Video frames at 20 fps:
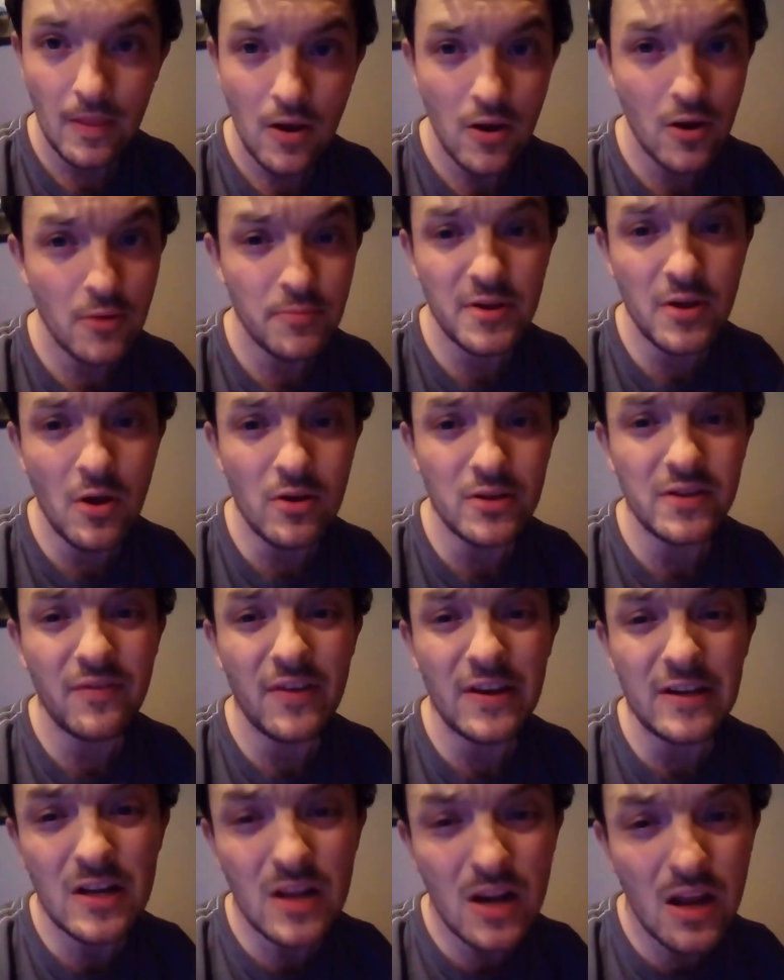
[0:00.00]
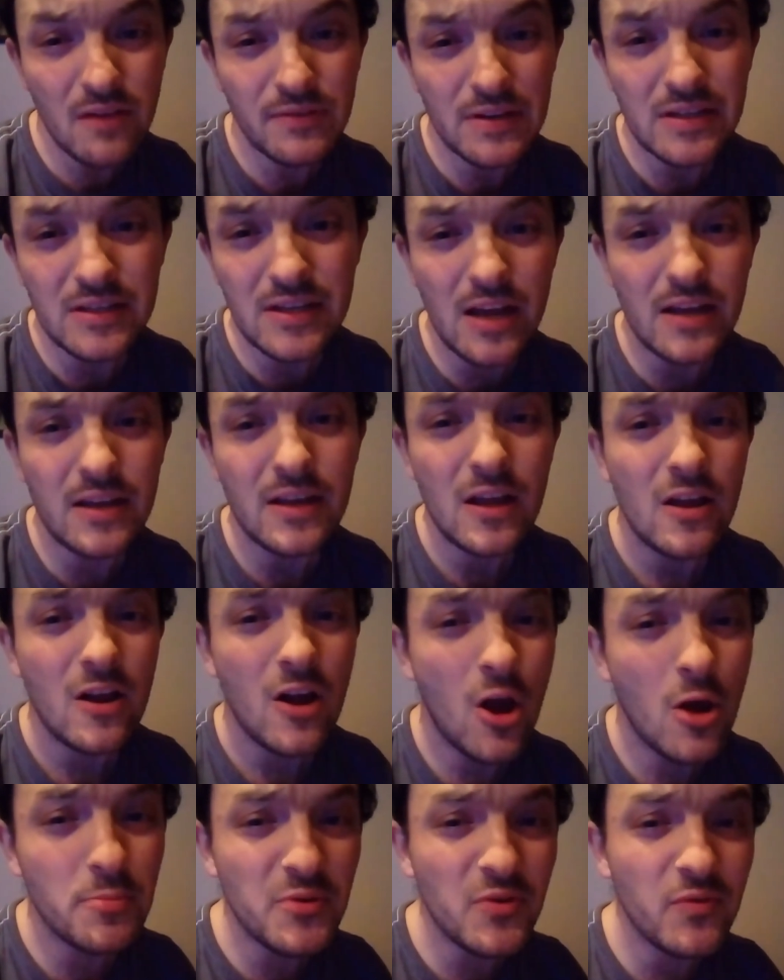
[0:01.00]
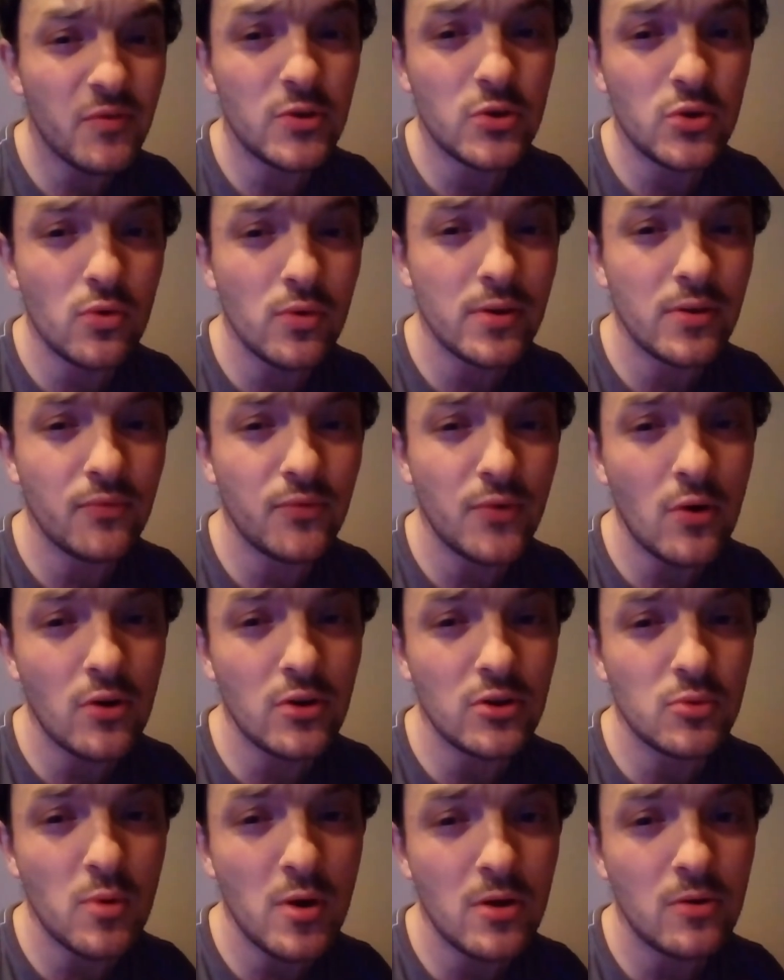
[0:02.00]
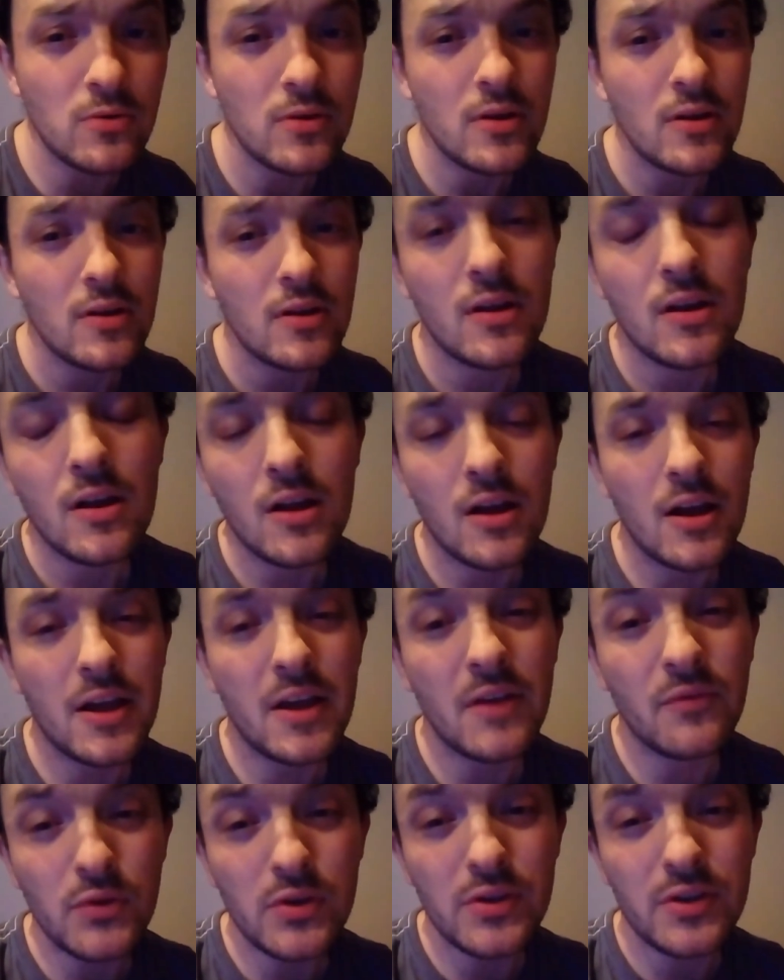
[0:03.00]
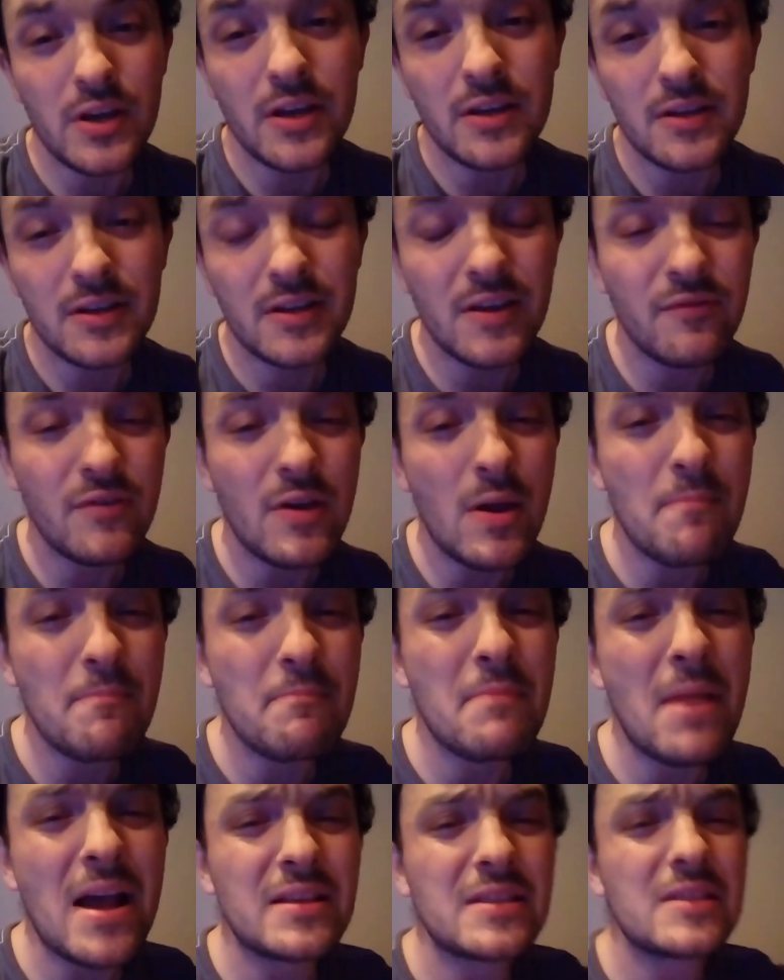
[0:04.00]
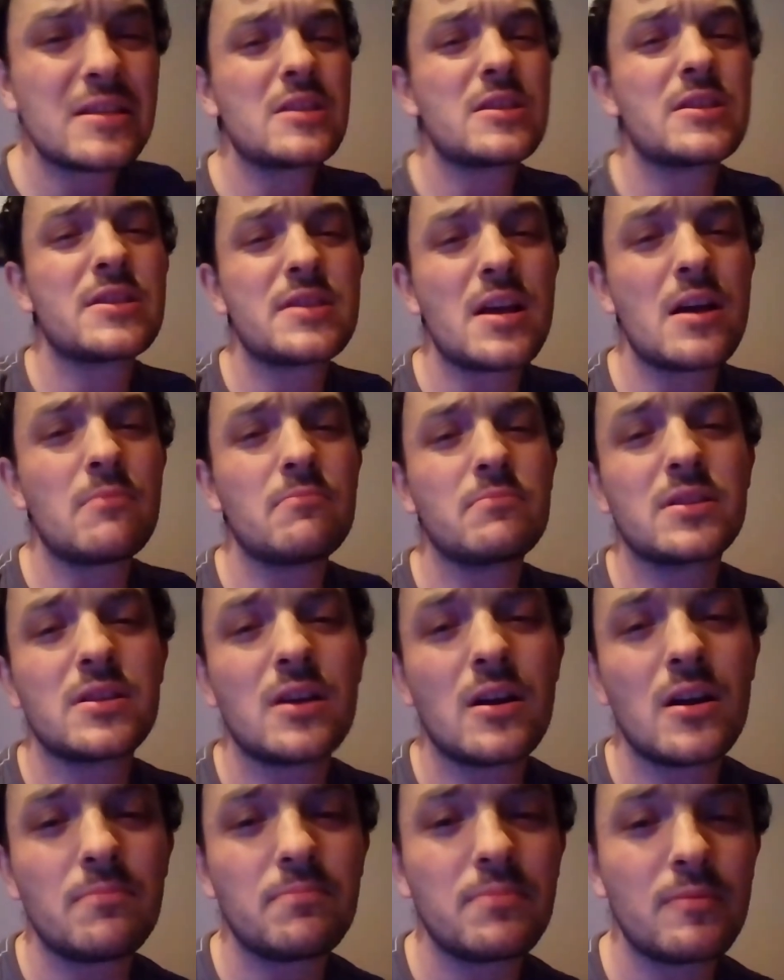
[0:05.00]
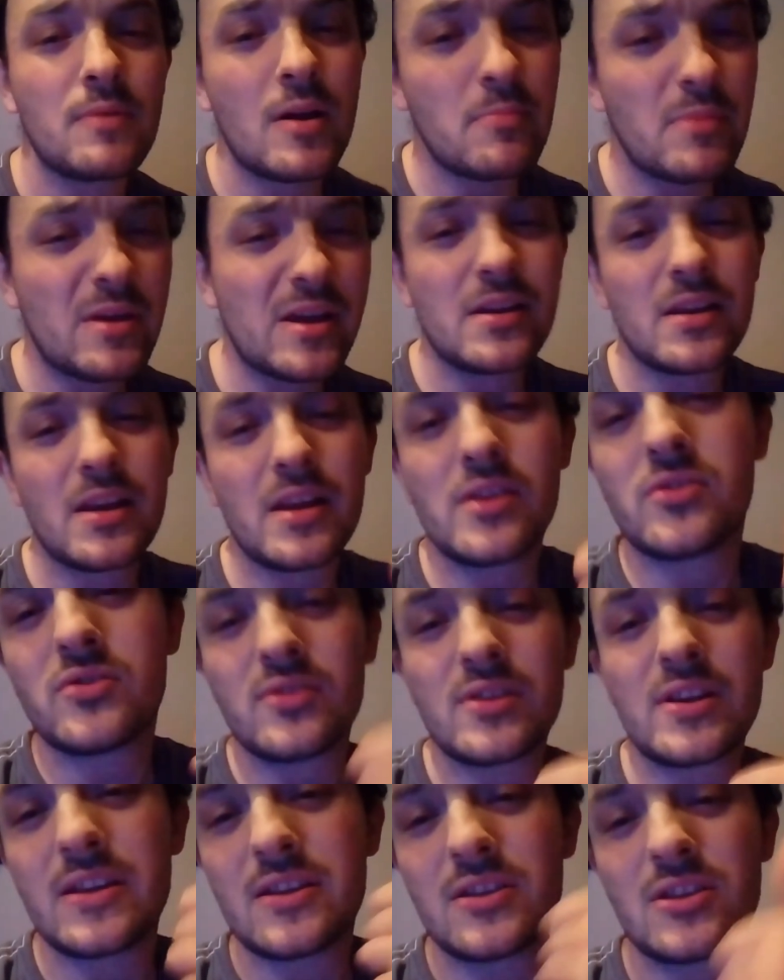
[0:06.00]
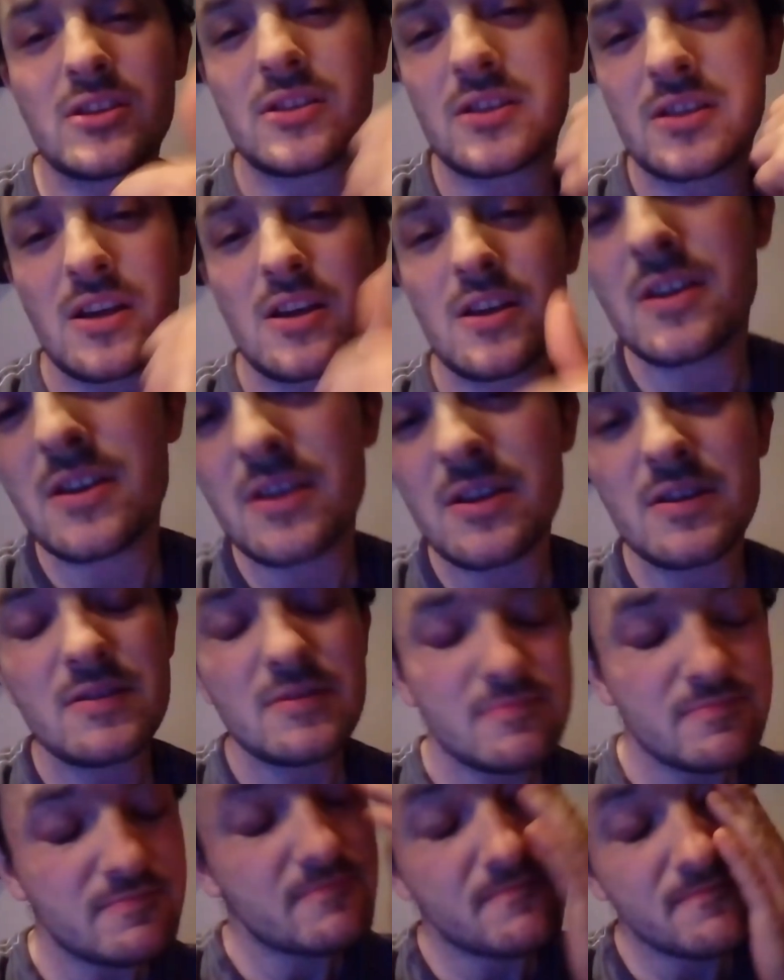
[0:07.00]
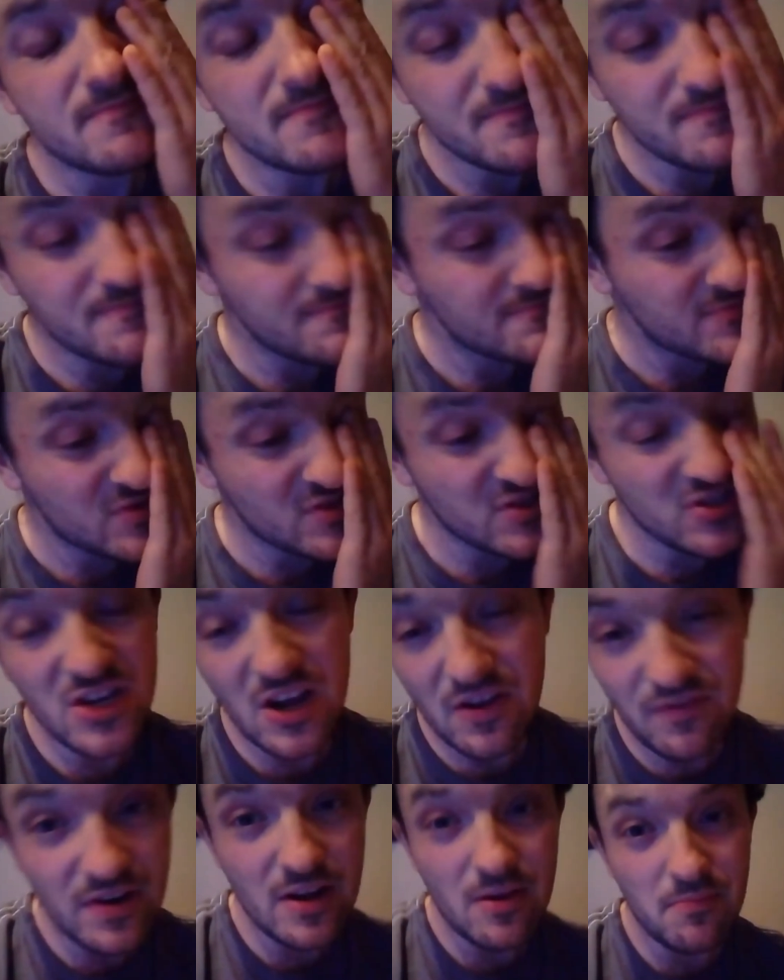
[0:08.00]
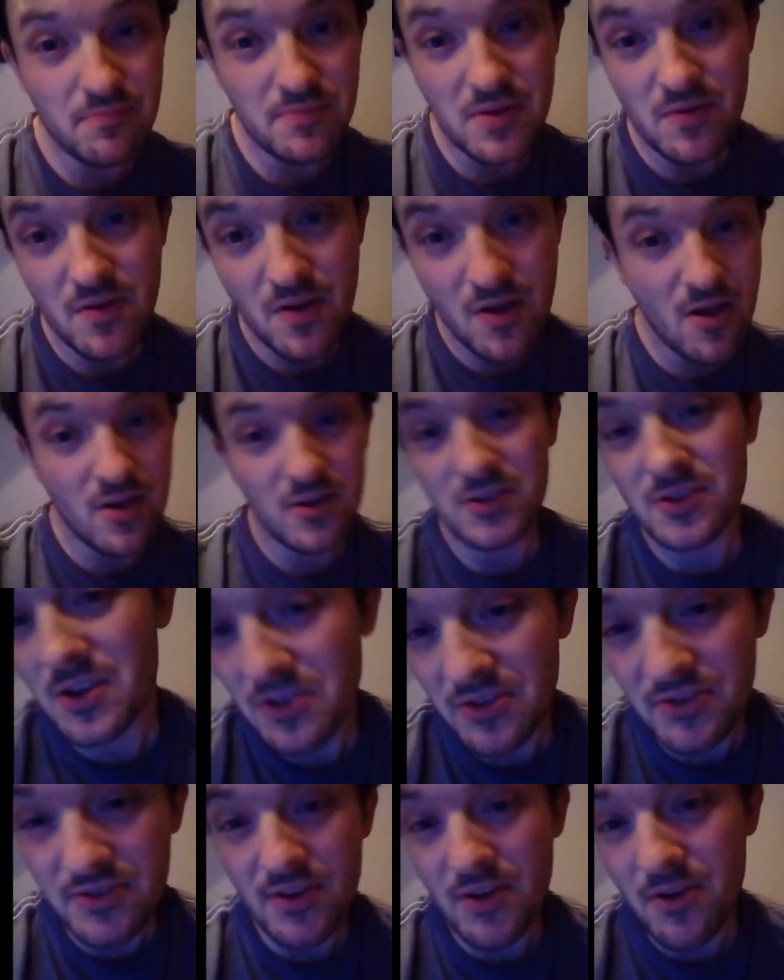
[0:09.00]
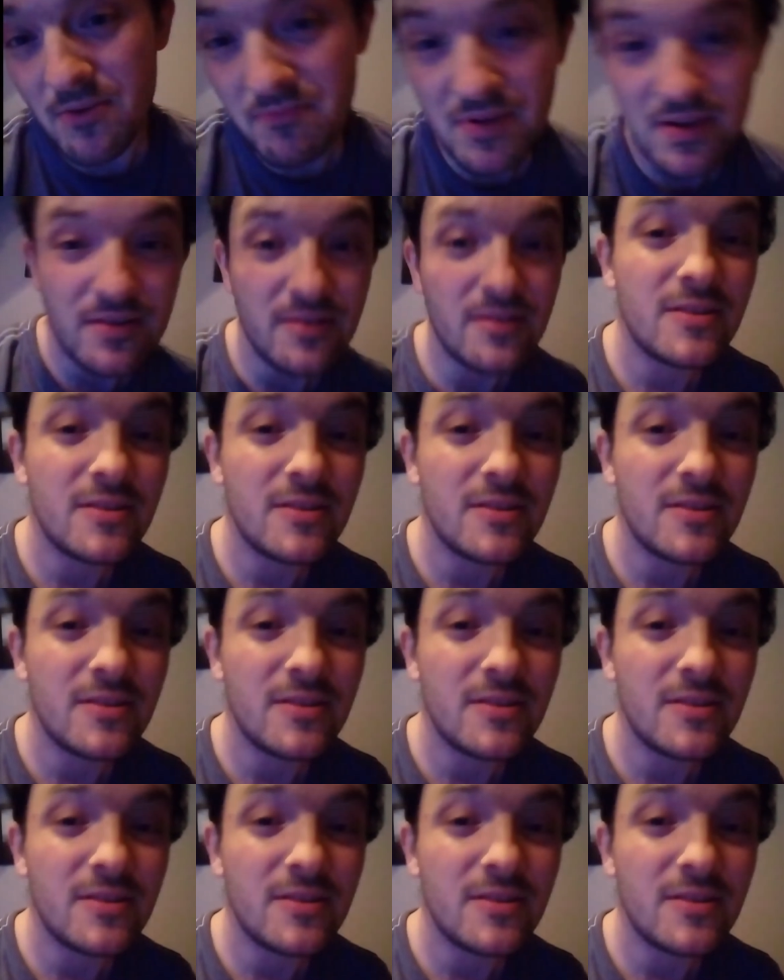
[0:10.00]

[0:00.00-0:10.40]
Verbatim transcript: hope you guys have had a lovely day. Hope you've enjoyed the vlog as well. Uh, if you did, give it a massive thumbs up. I mean, literally just shove it up your ass, your thumb.